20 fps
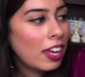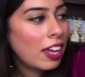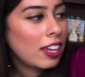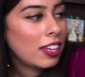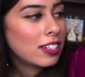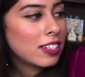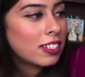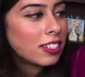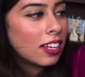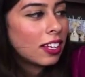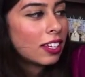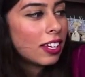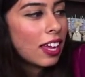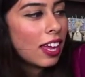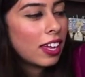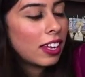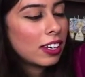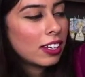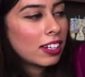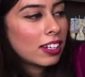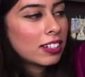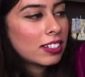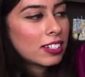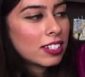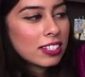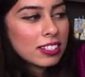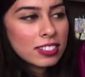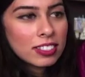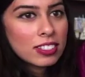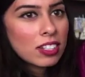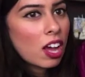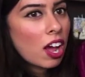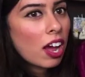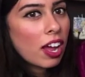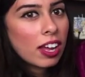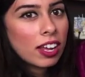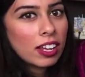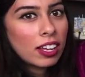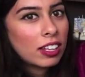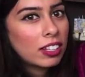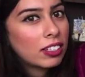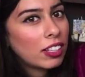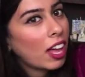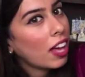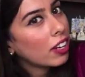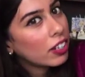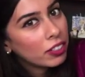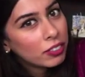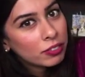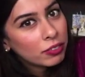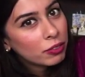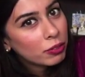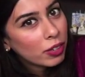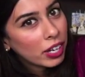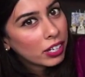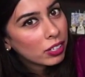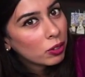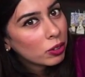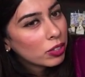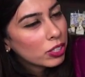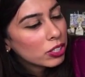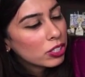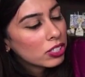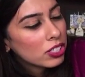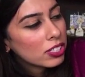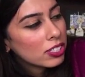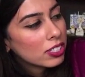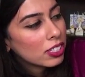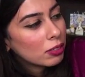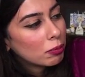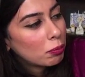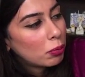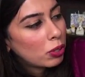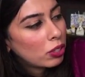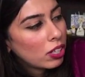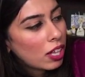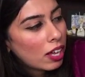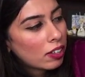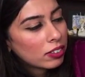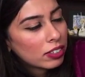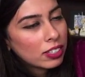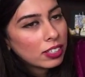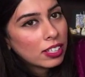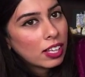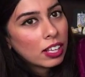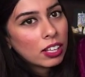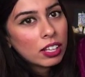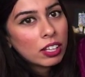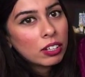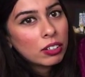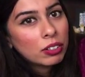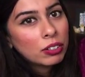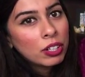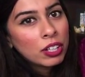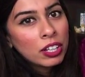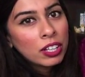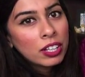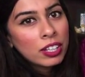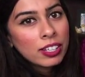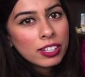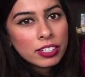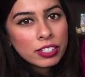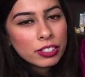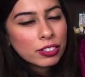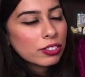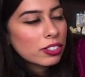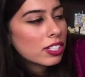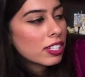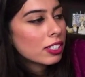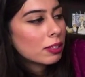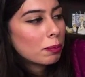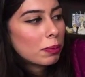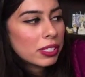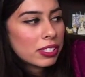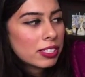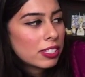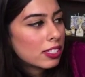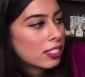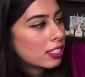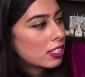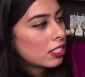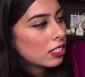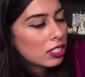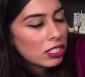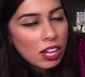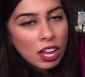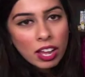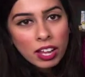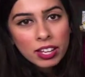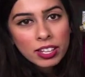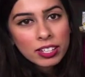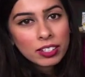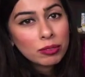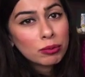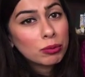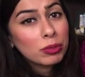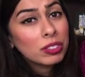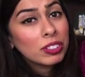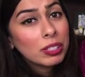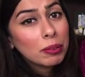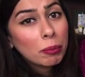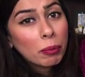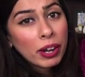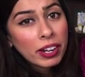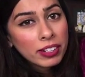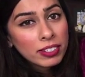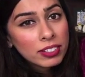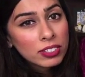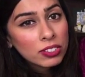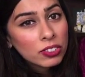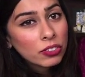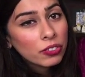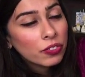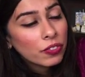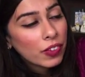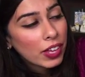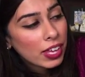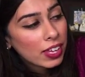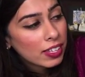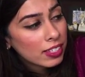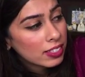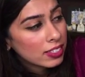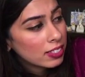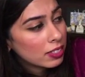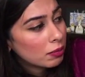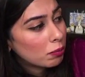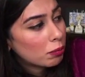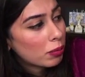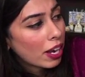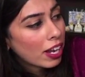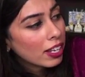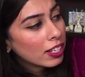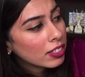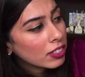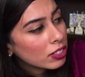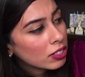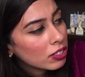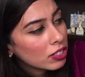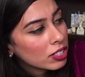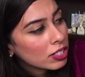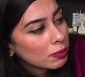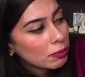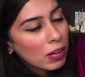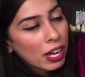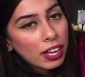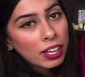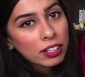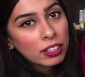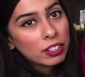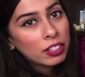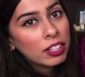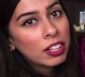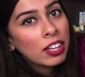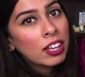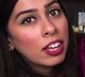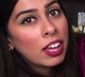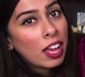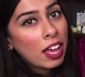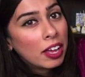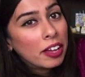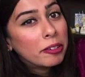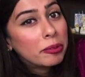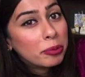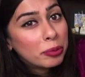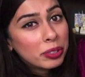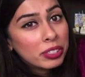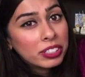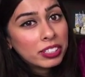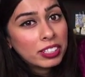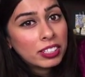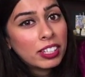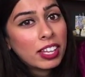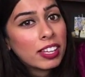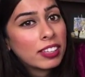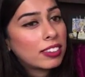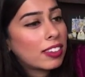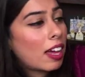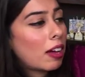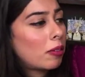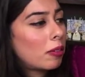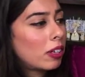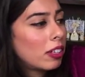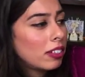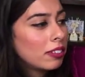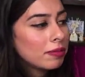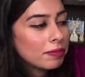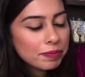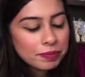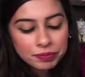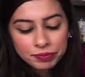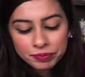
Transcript: And again, it does not, a lot of red oranges can pull out the yellow in your teeth, but this did not. It really brightens your face, brightens your smile. I really like that one.